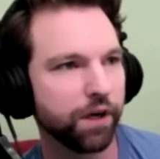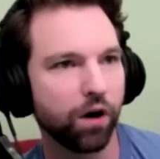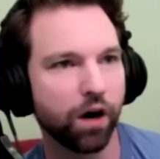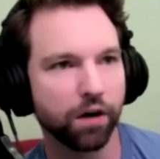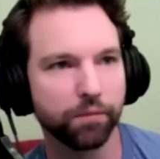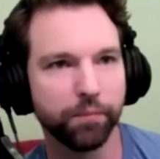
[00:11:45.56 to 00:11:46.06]
you
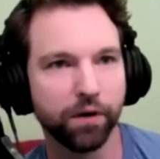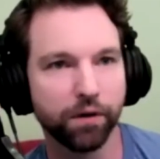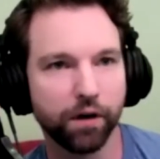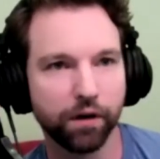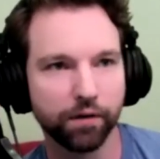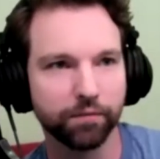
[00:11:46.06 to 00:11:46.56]
know, our,
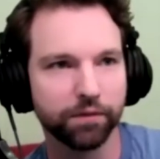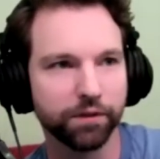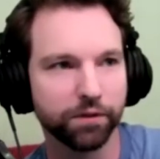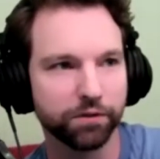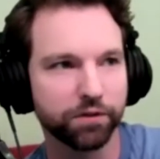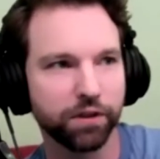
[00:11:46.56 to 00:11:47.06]
mo- our
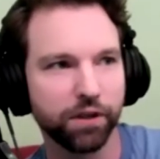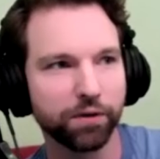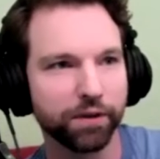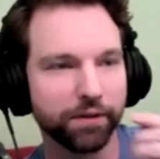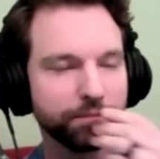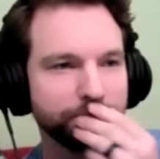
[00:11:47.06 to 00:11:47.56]
little
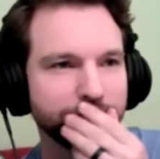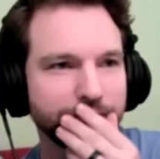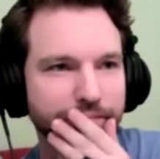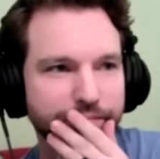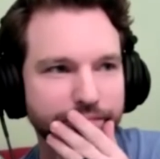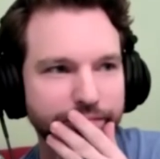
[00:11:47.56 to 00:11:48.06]
slogan
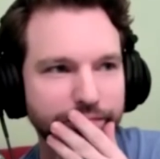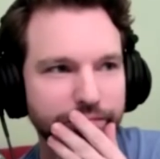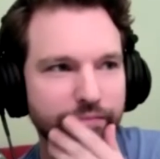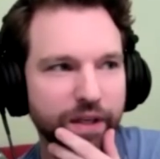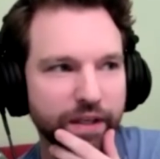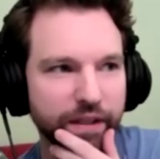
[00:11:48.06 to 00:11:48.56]

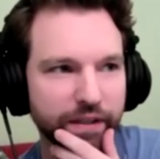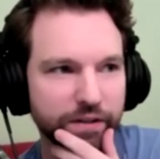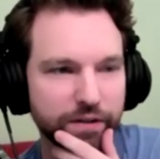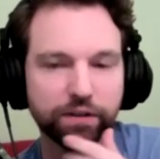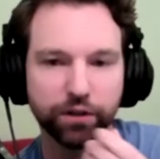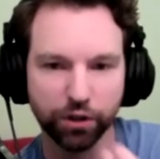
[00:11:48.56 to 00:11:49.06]

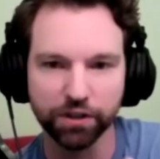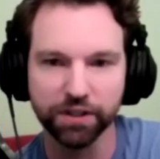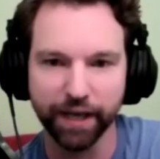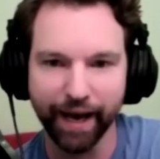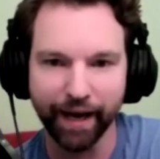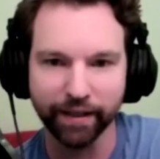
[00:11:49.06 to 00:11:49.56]
is learn
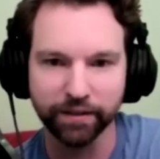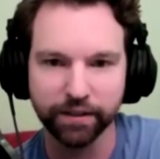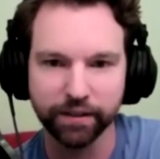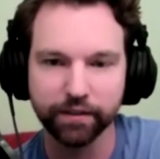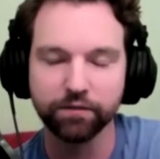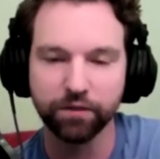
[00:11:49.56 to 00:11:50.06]
to
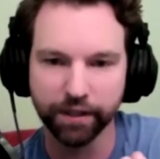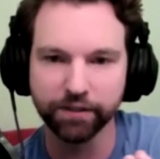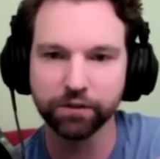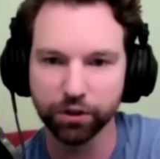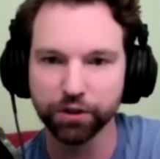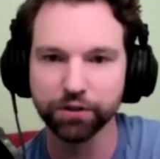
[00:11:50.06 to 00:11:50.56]
act,
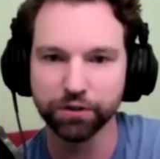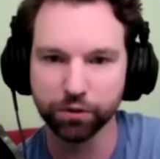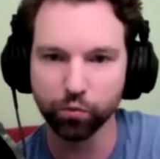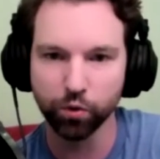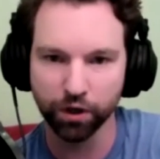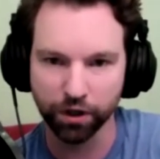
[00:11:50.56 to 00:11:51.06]
then learn
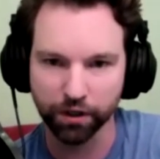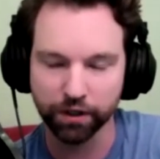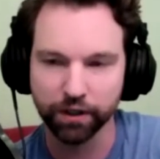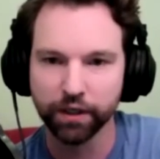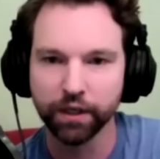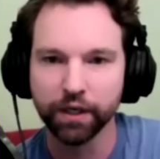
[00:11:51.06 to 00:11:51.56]
to
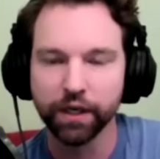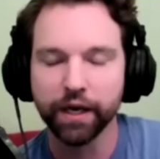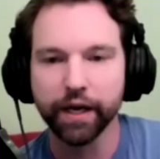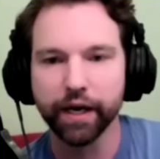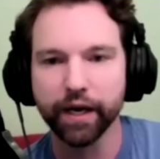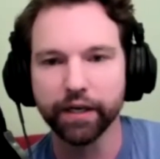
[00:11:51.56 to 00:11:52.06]
work.
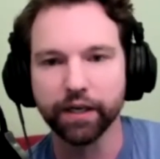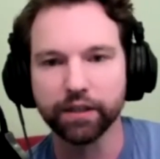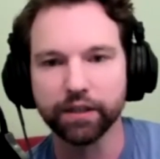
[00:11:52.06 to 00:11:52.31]
Mm. And